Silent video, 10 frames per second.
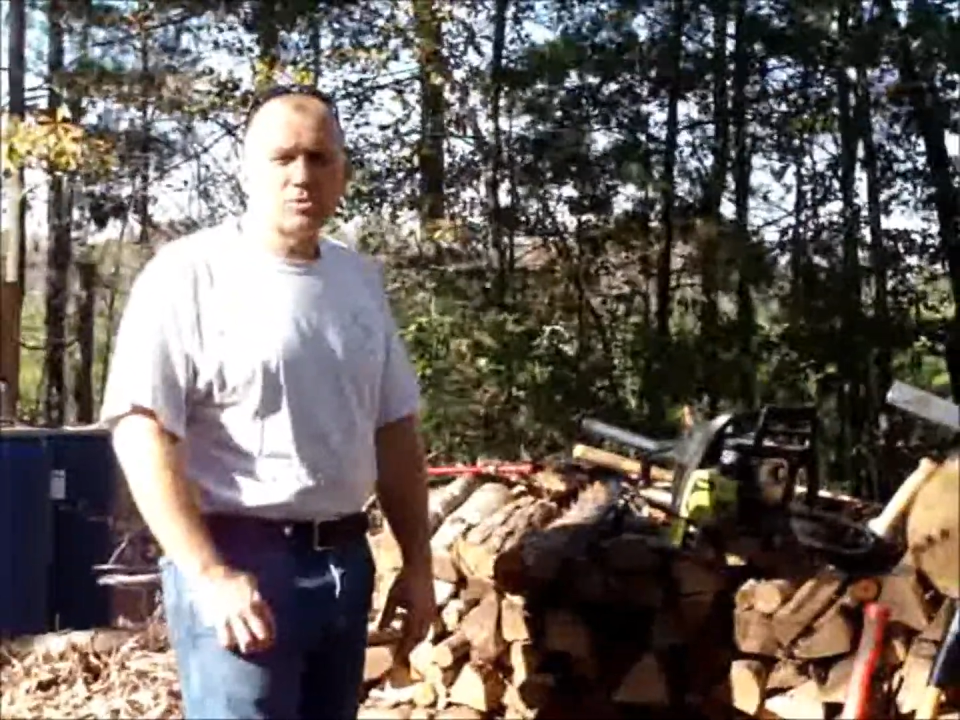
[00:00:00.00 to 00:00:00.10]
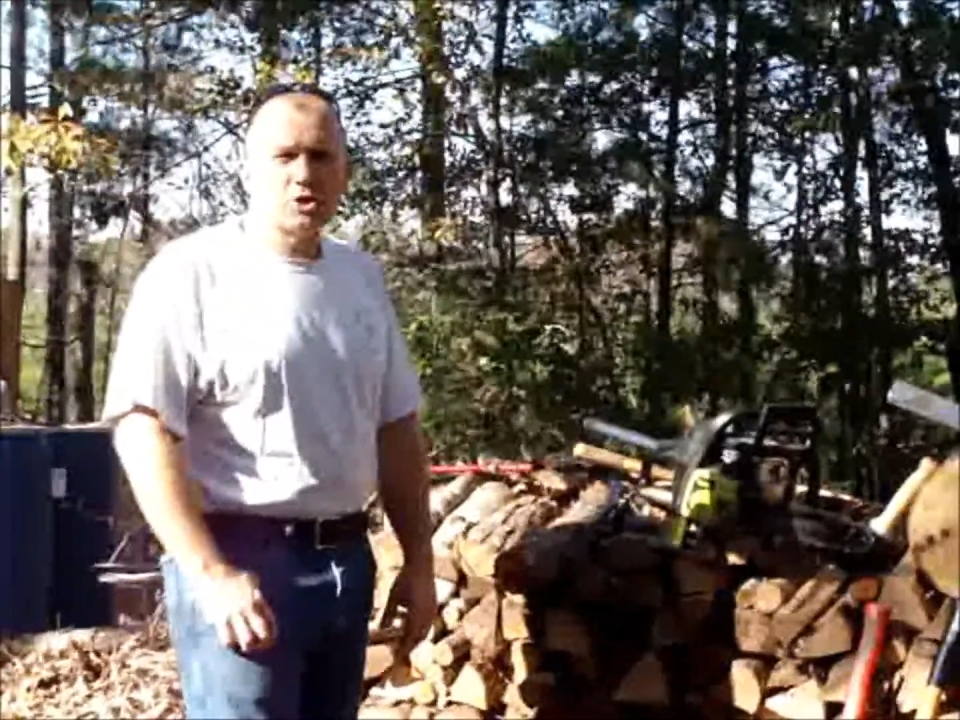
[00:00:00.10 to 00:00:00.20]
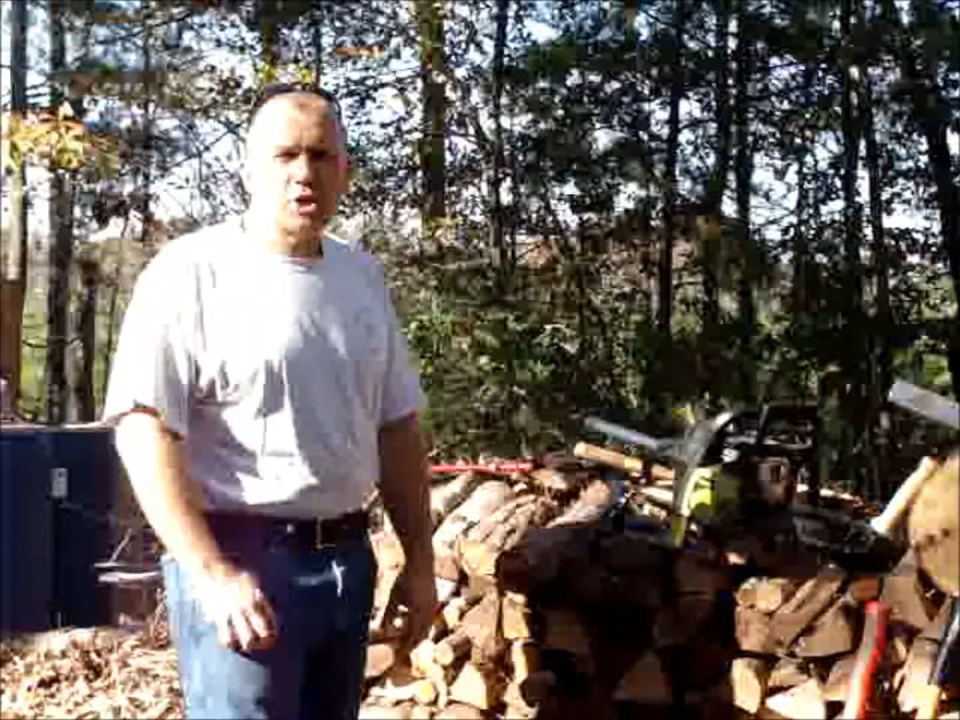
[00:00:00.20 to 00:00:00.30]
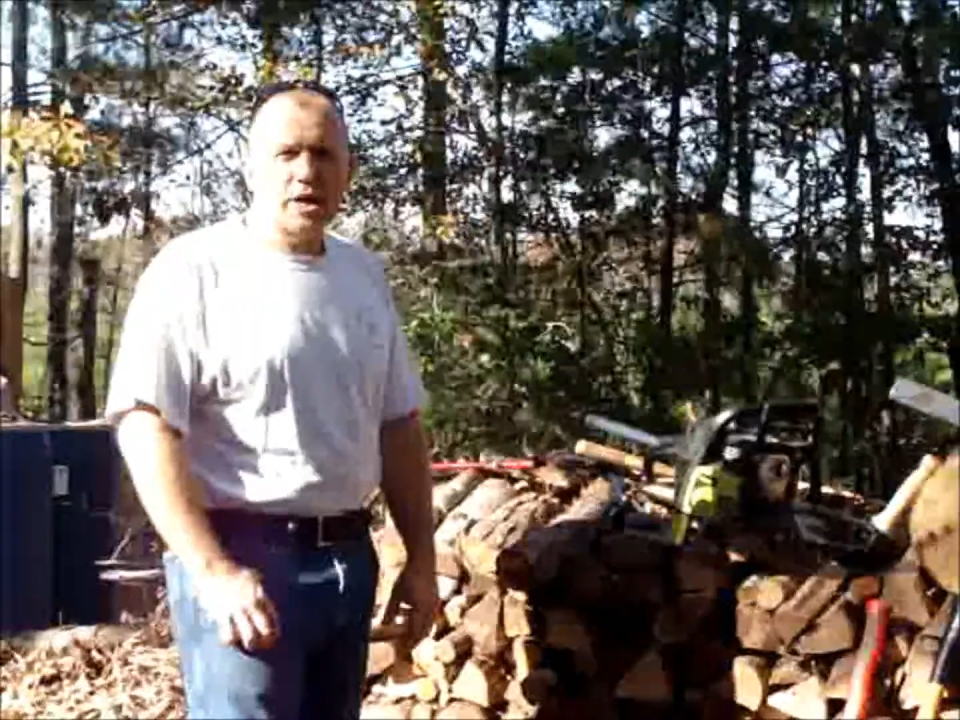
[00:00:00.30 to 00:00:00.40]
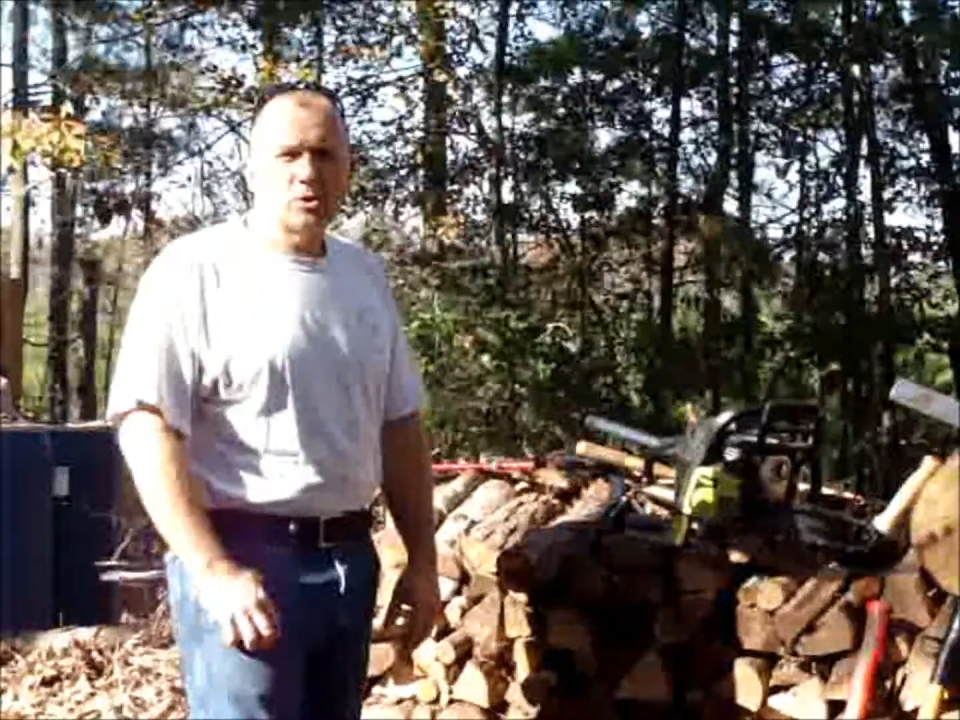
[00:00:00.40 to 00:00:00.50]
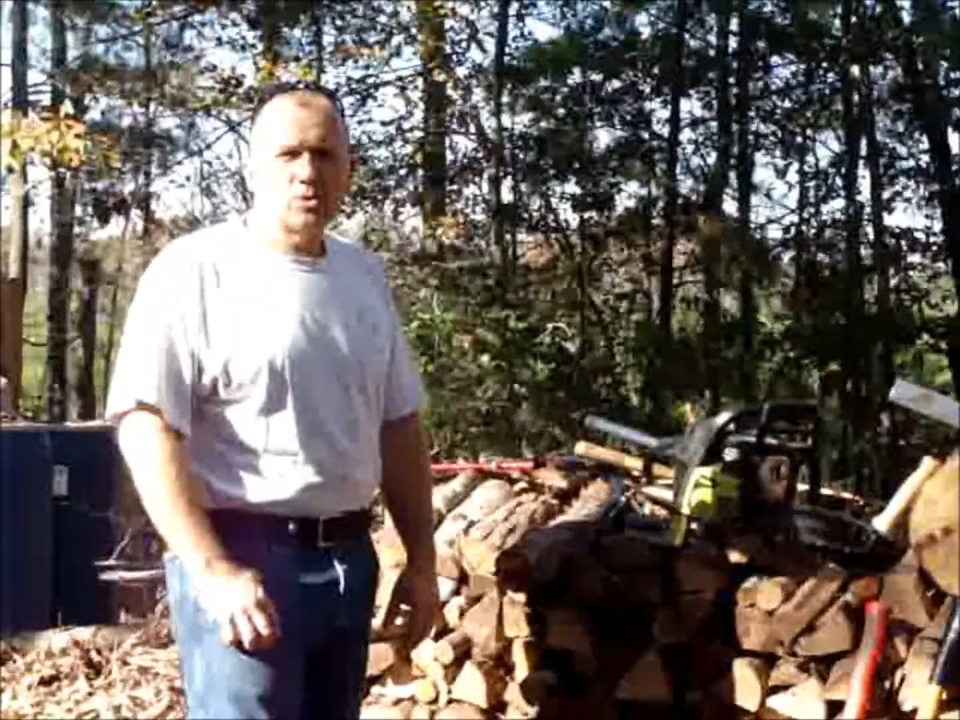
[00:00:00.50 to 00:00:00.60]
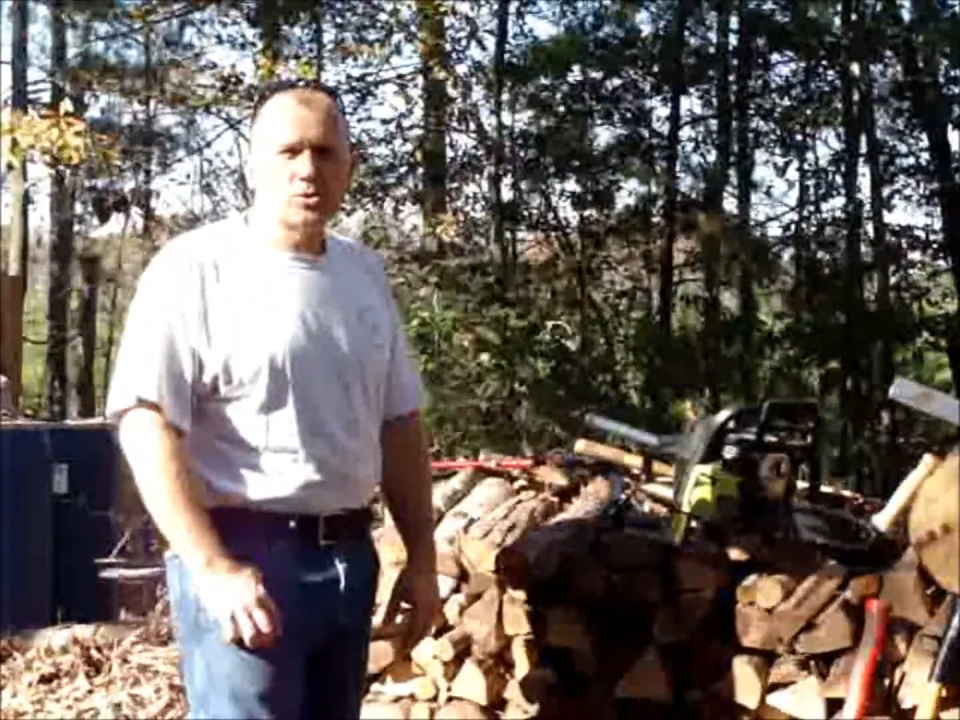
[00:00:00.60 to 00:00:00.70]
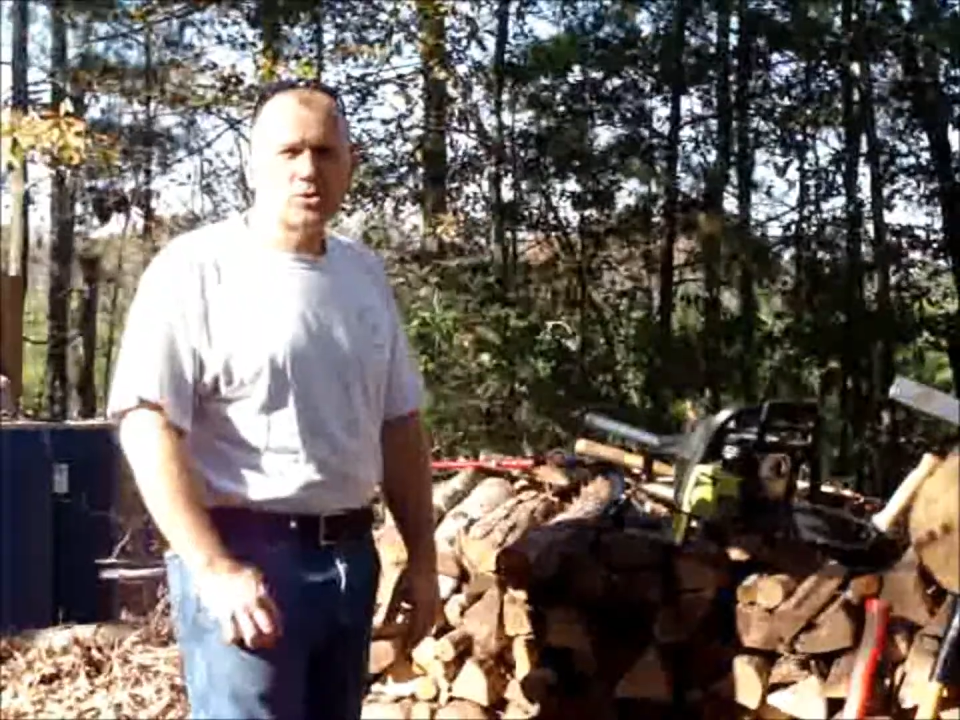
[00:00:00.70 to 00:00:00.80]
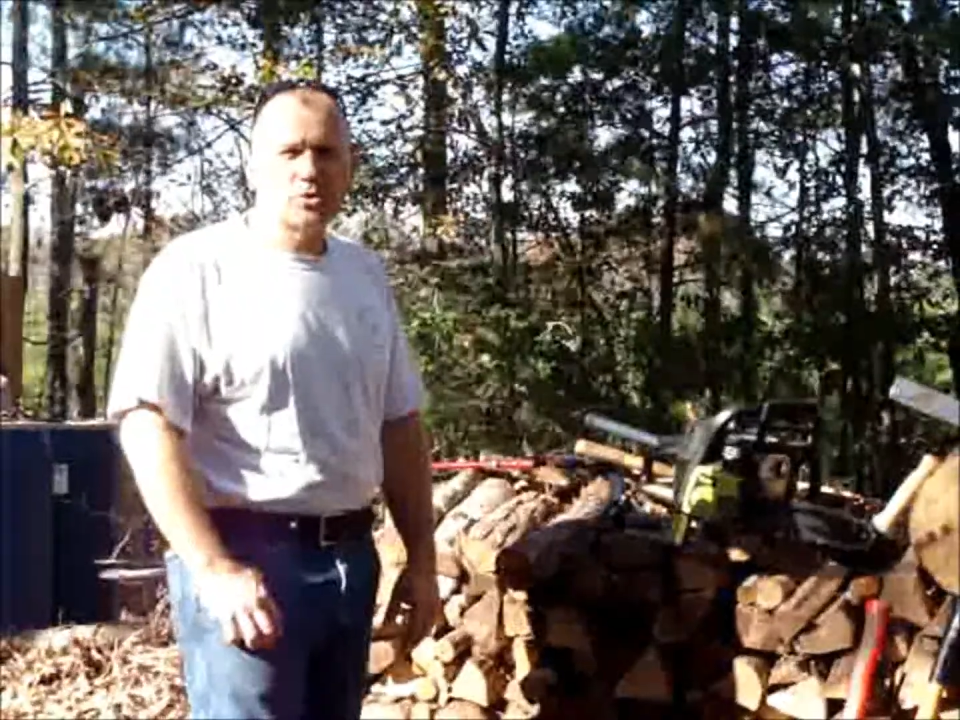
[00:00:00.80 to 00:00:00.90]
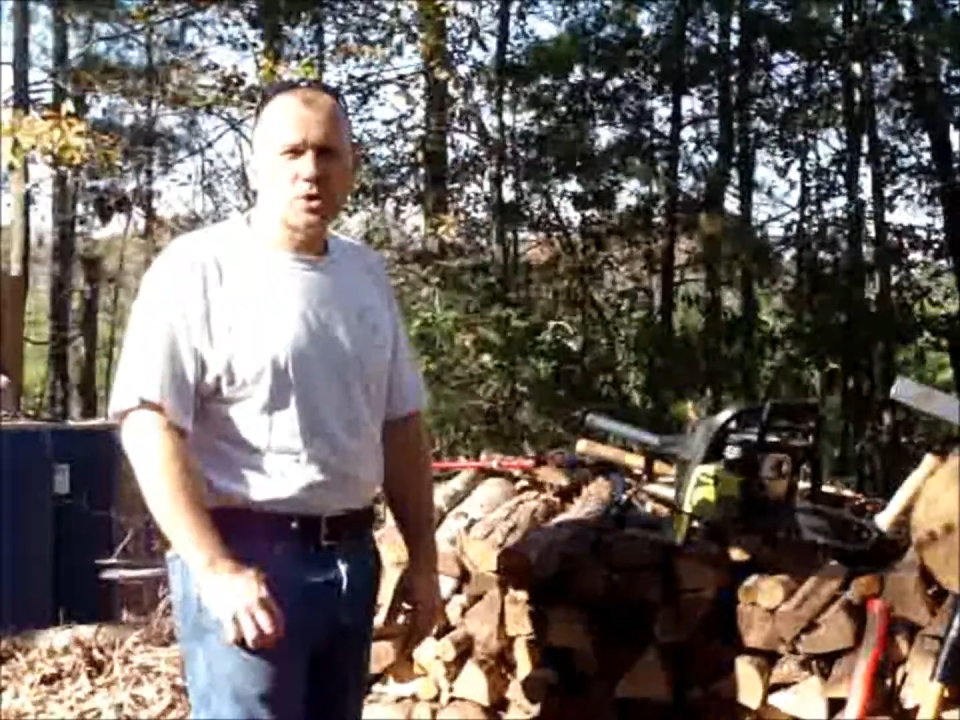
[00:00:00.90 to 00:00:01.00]

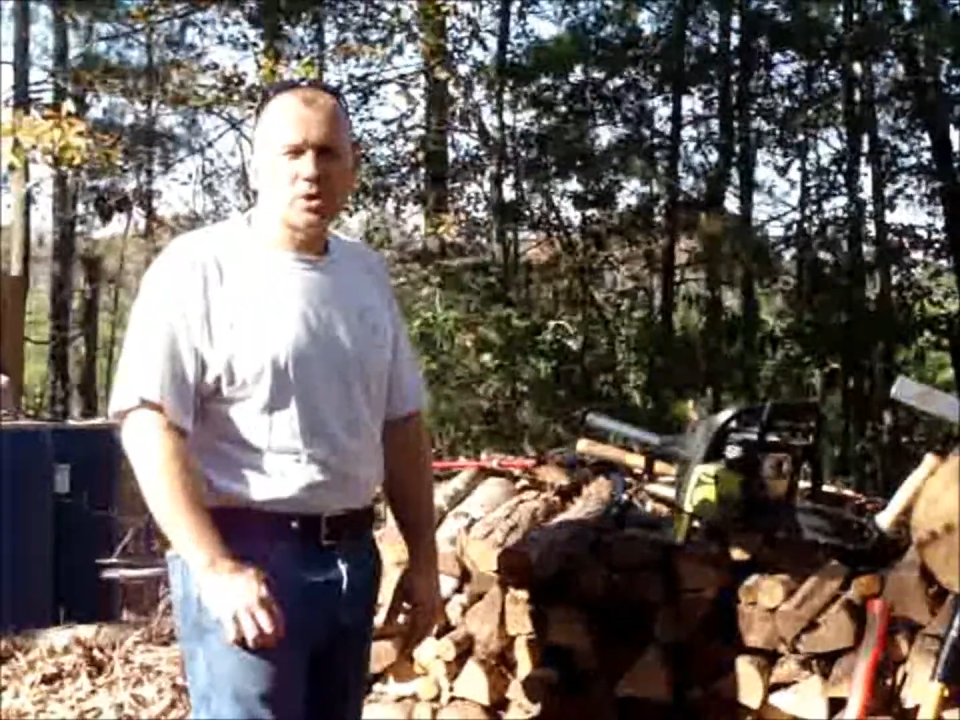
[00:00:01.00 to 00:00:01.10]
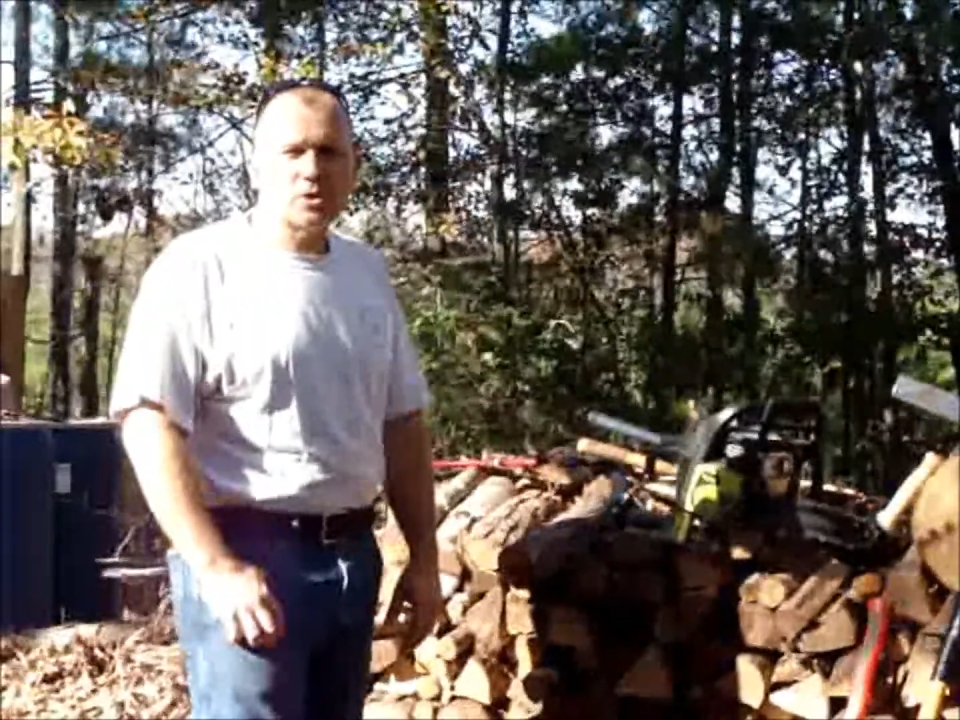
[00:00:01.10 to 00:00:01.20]
channels